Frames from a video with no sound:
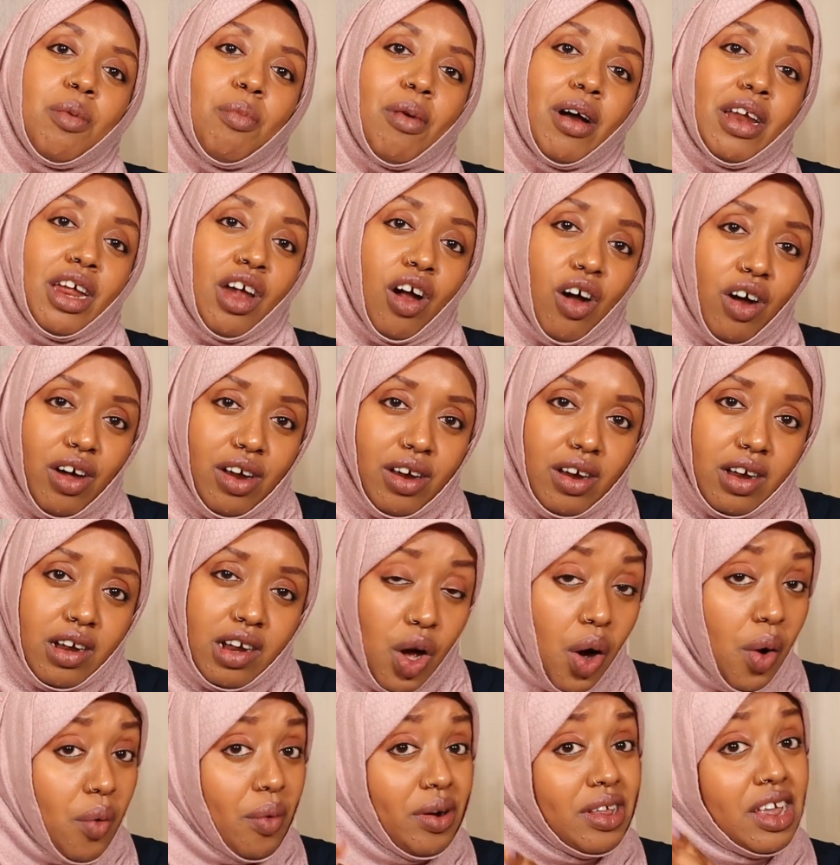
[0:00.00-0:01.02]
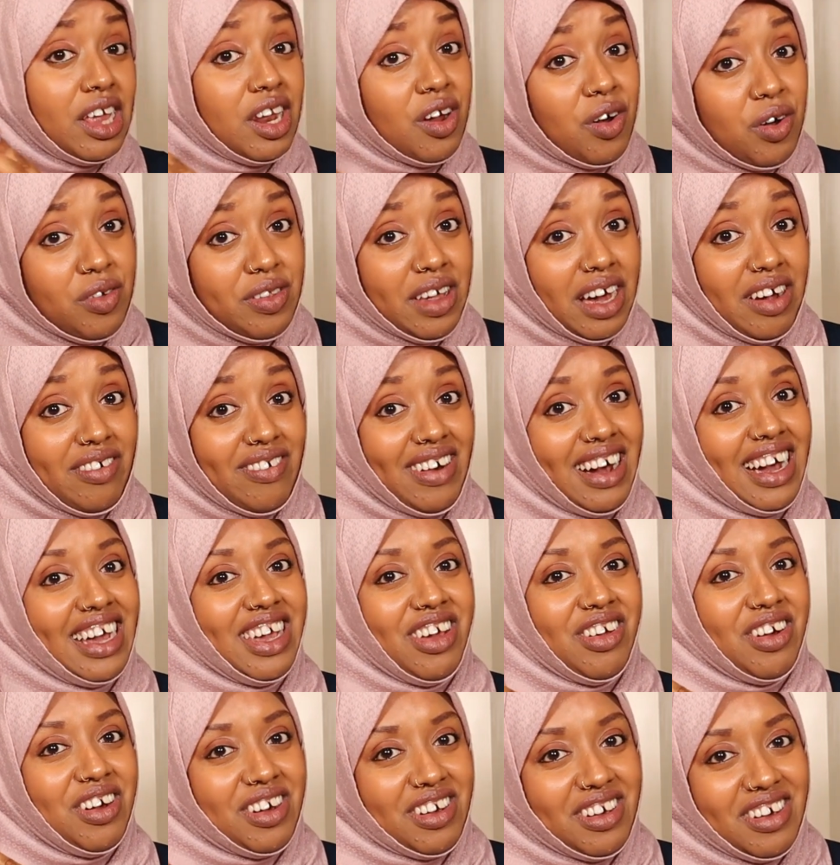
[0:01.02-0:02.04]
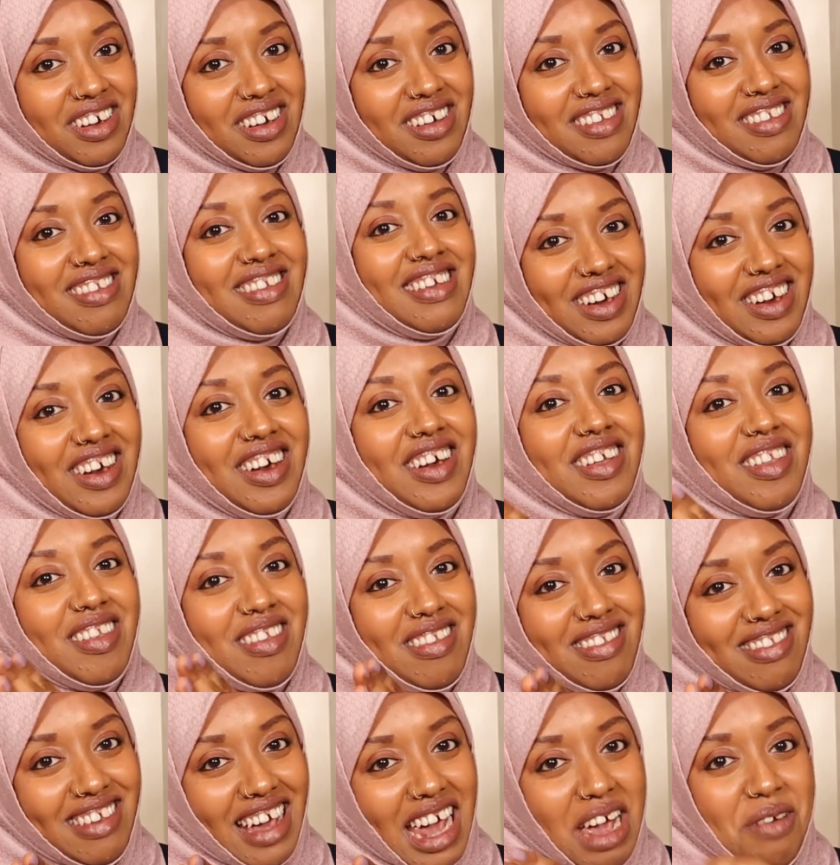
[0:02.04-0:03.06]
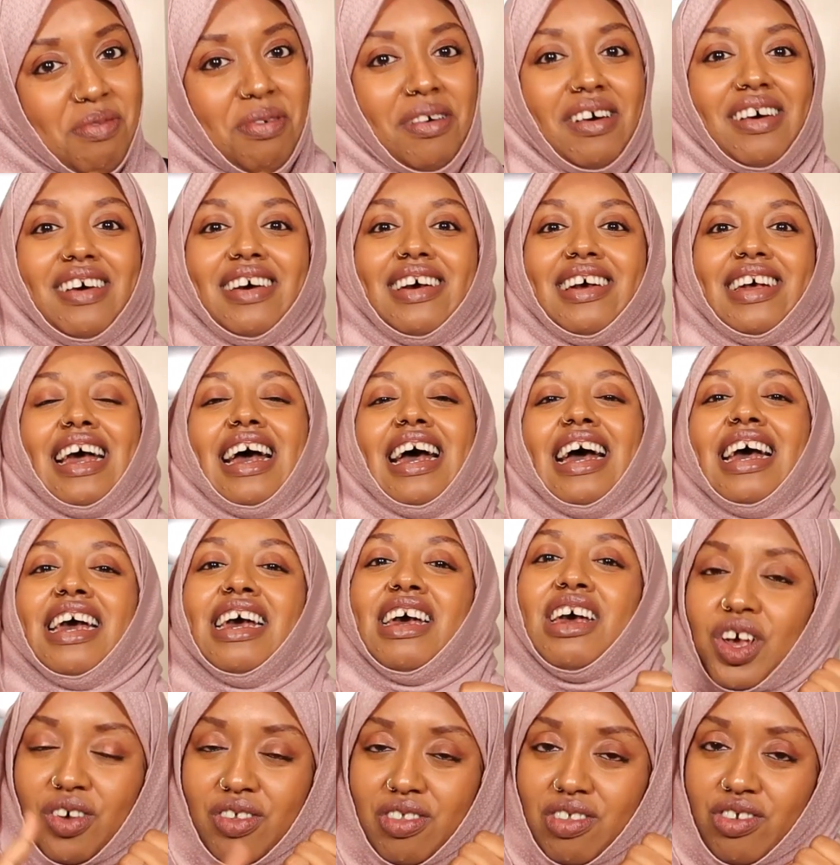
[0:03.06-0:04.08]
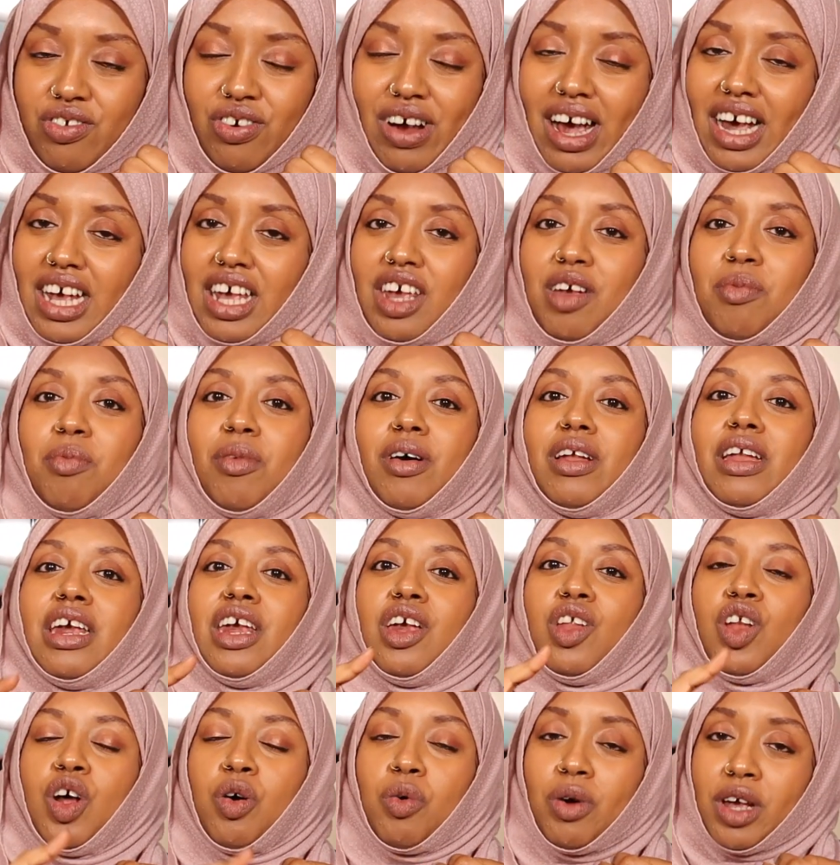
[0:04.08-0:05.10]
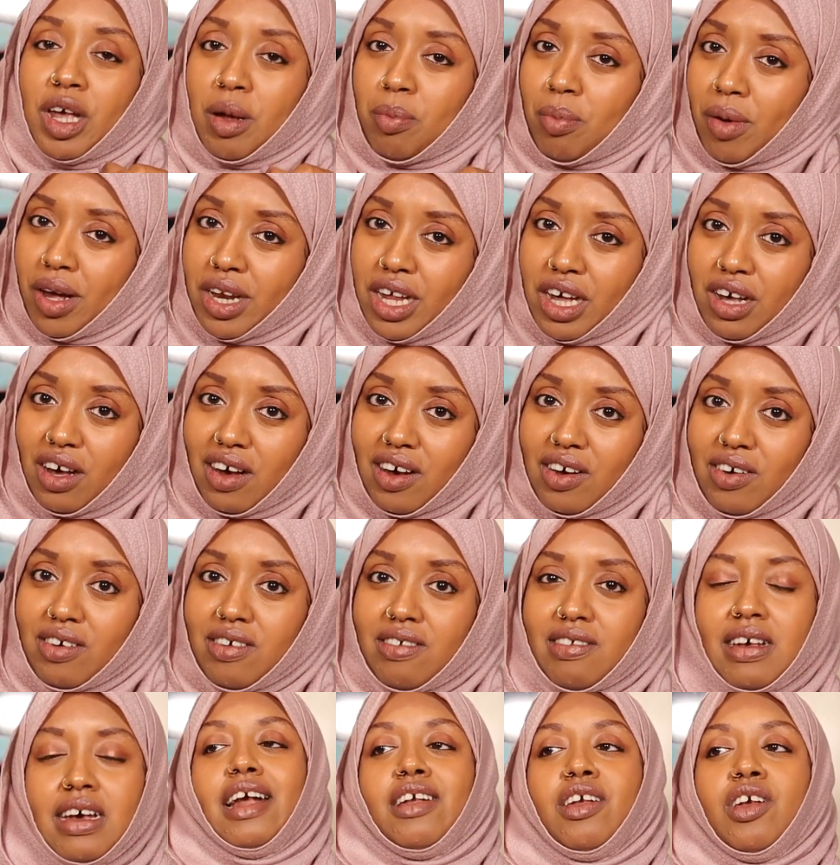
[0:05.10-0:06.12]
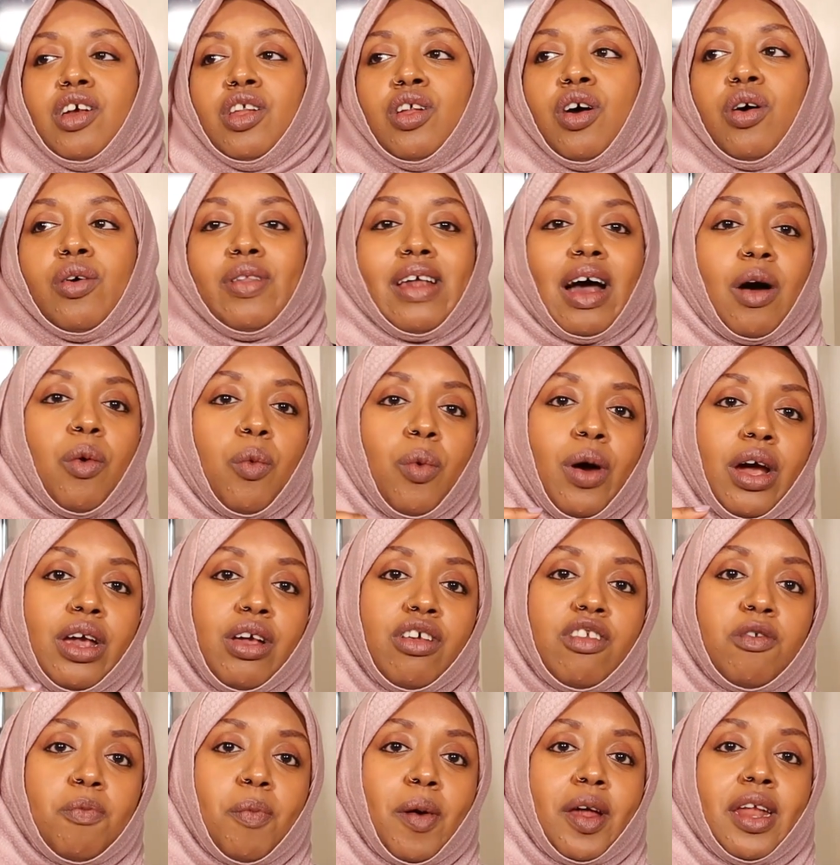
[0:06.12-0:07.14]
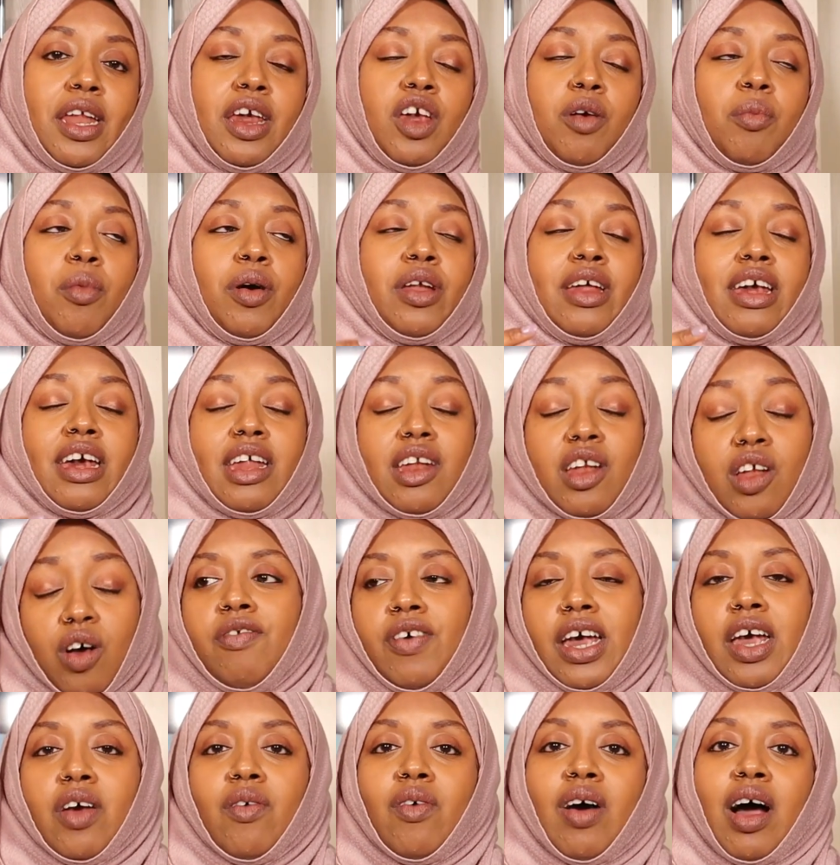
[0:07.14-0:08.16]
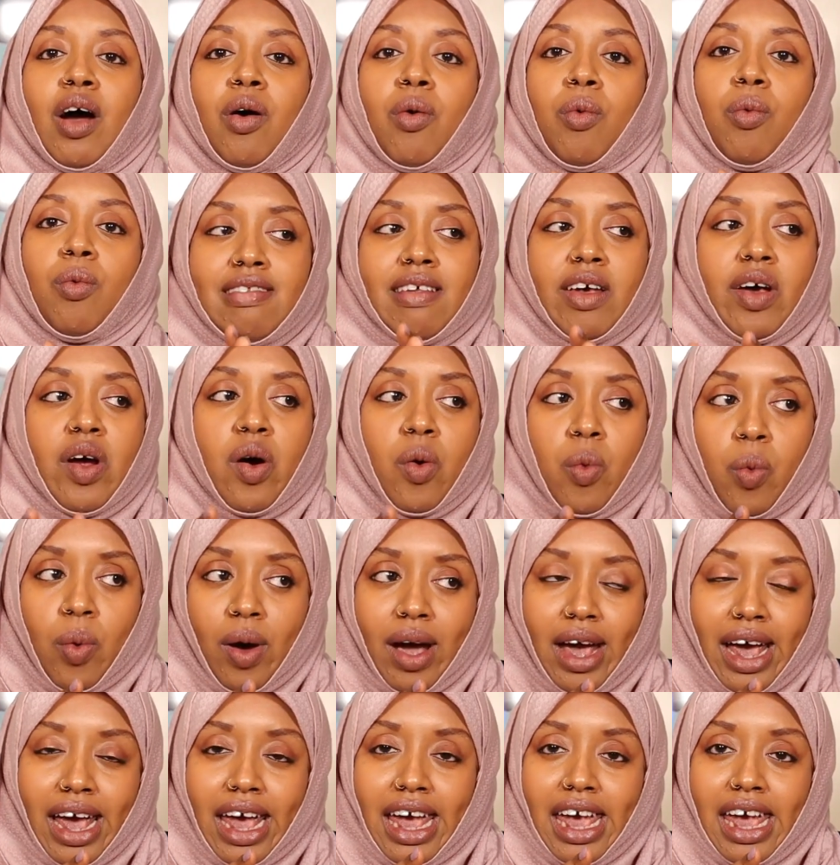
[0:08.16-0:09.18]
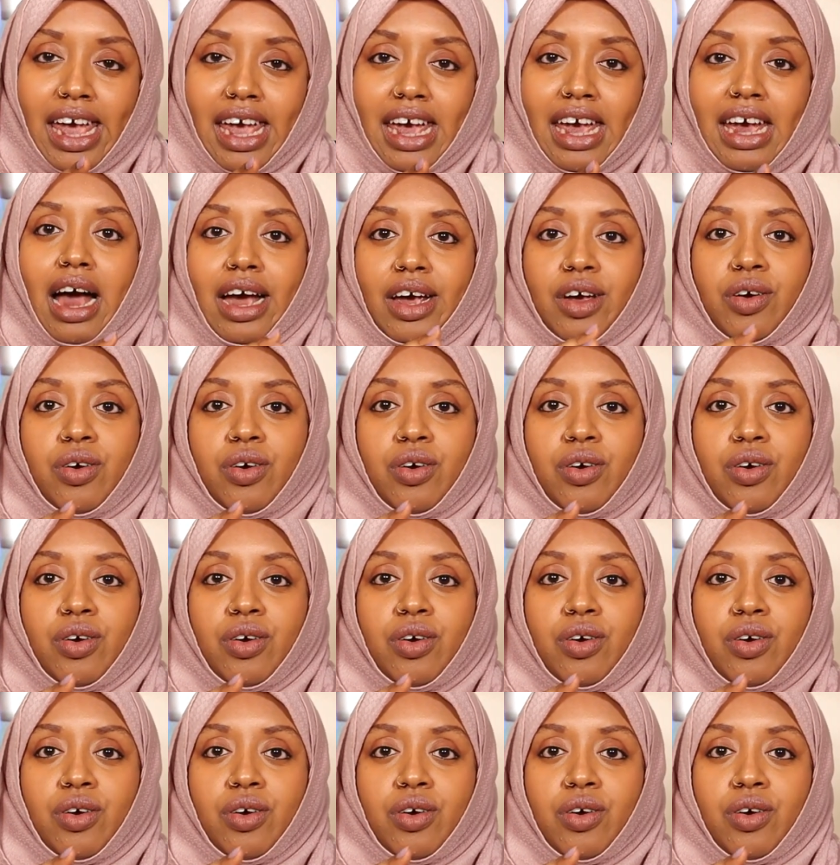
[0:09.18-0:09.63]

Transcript: your money on, you already know that, right? You're a good saver, yeah? You track your money, you know where your money goes, and you know that where you're spending your money in. Figure out, is there a way I